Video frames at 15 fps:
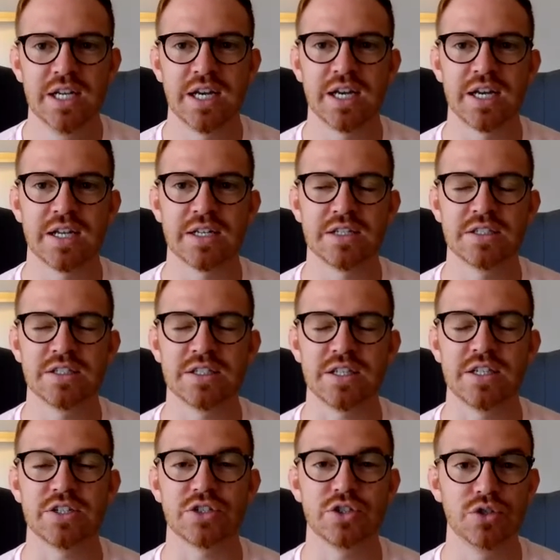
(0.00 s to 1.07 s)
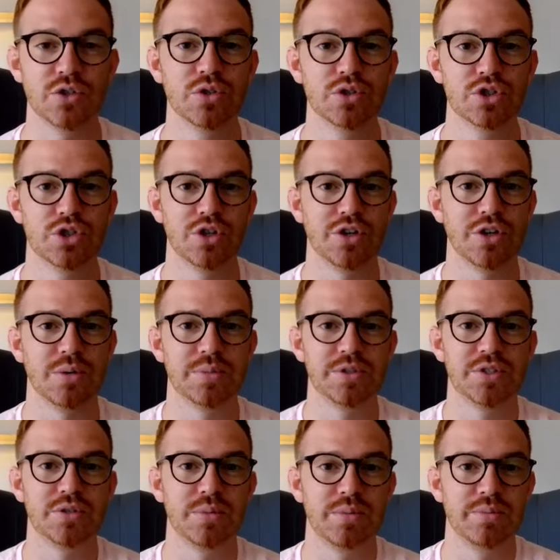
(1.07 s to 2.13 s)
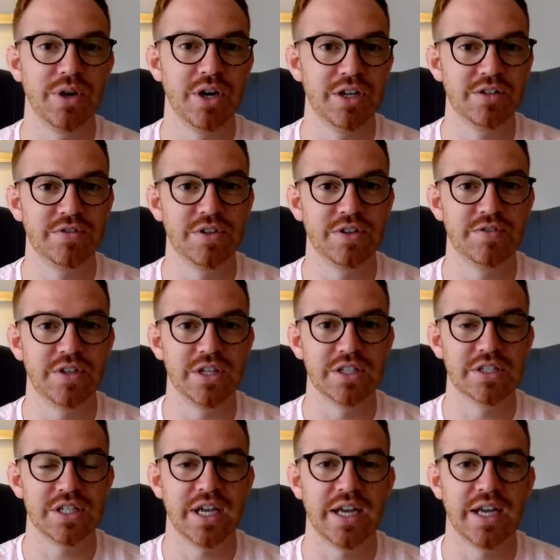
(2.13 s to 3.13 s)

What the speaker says: And it's your job to be mindful of this